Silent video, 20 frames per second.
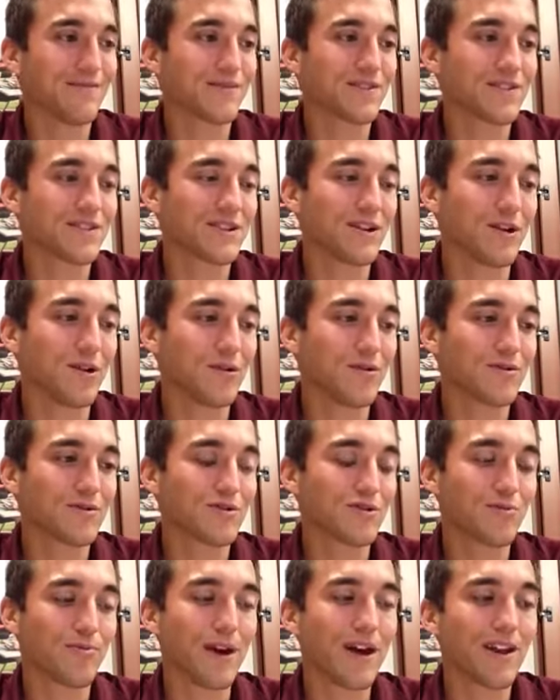So
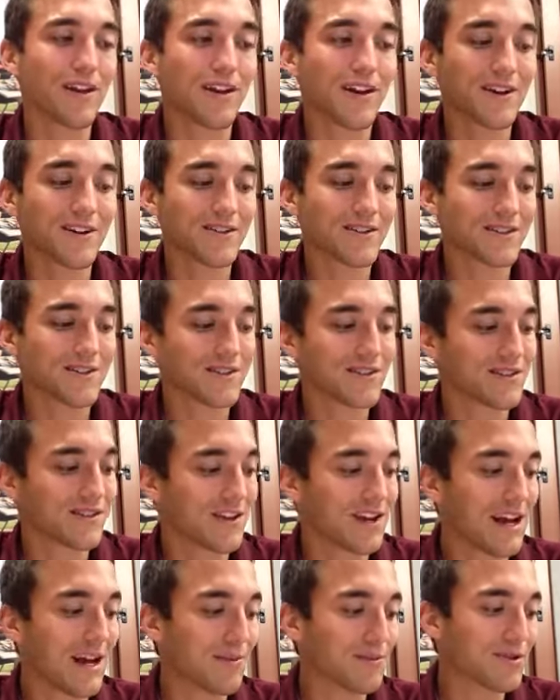dramatic arts
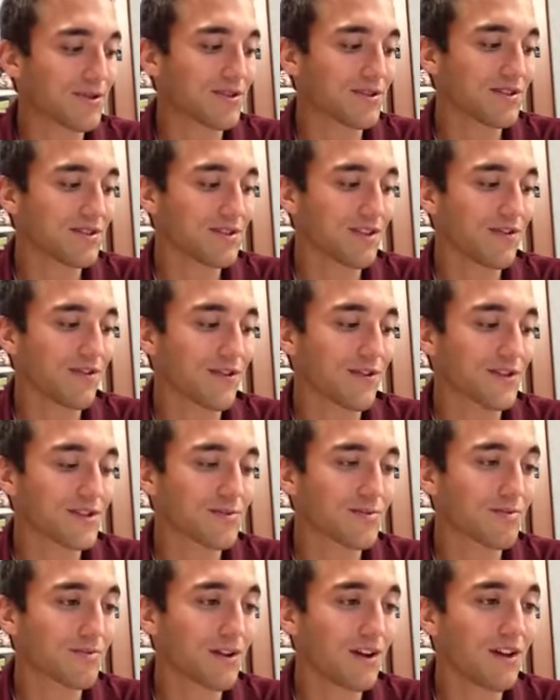options is the
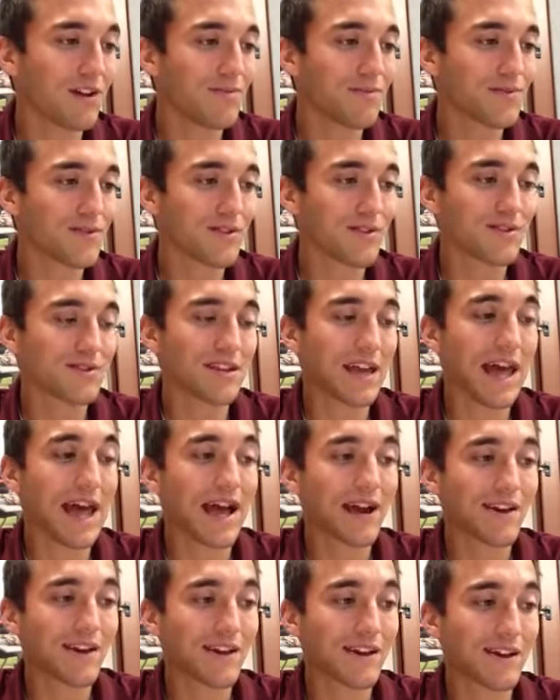first column, so it's
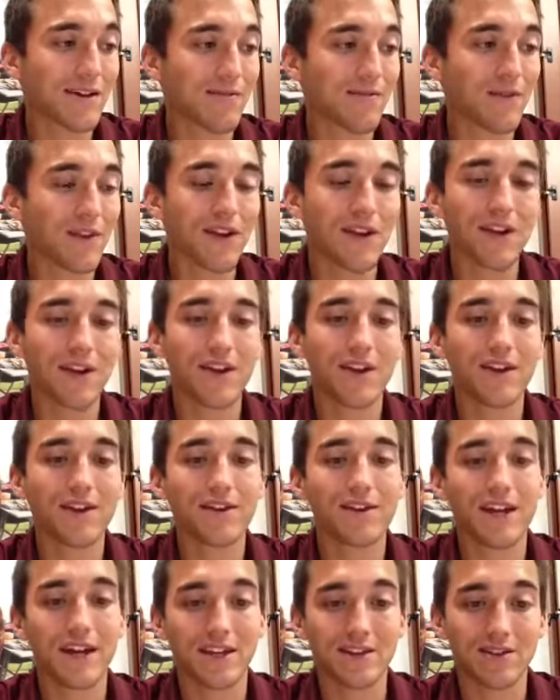acting
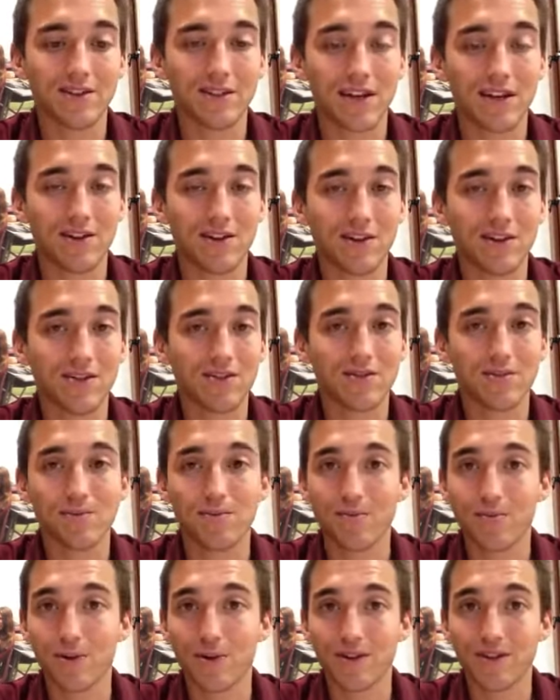and dance techniques.
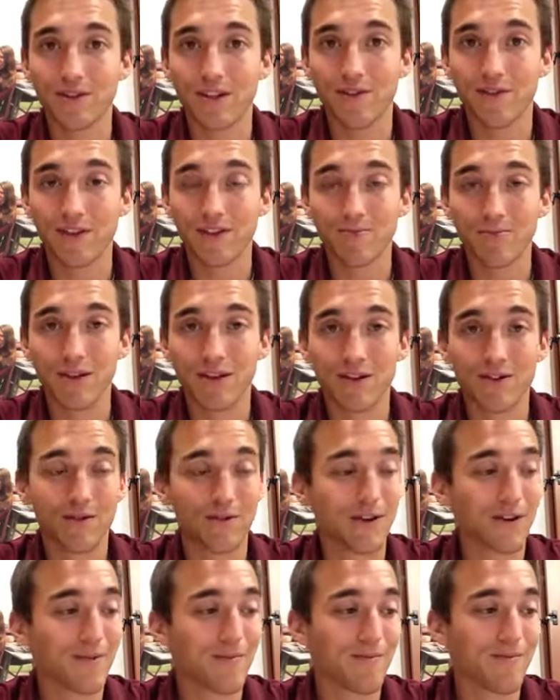Pretty
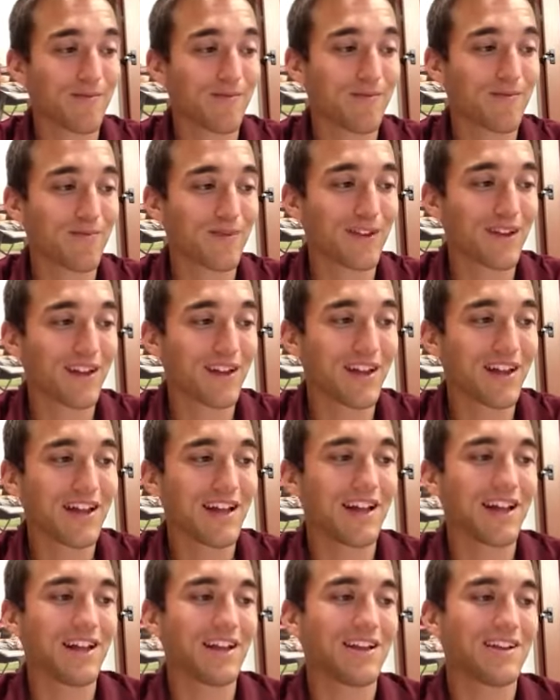self-explanatory.
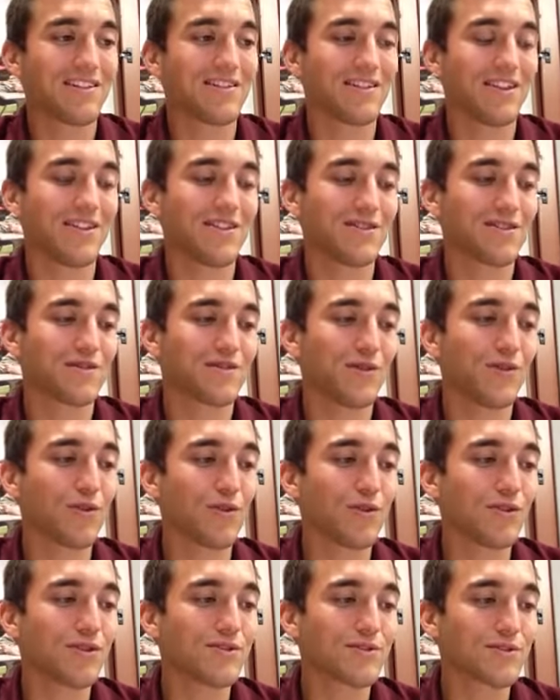Then there's
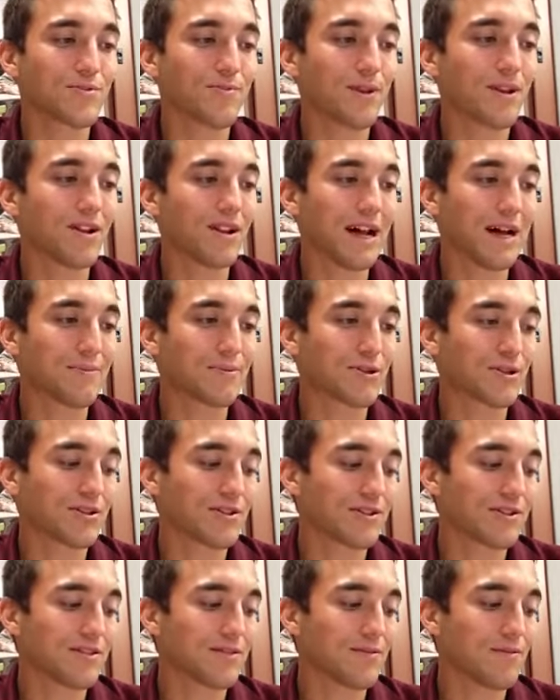vocal instrumental
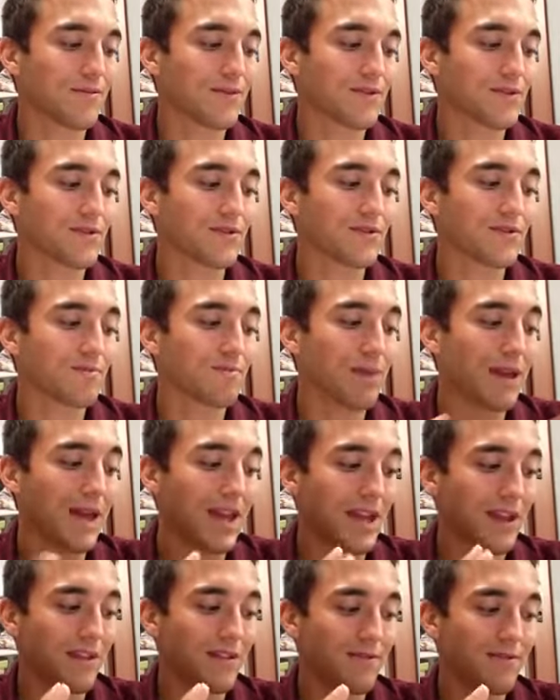options. So there's
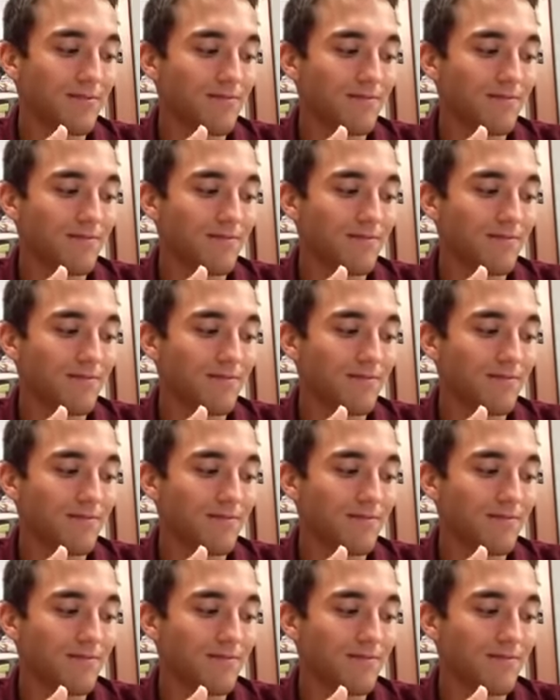band.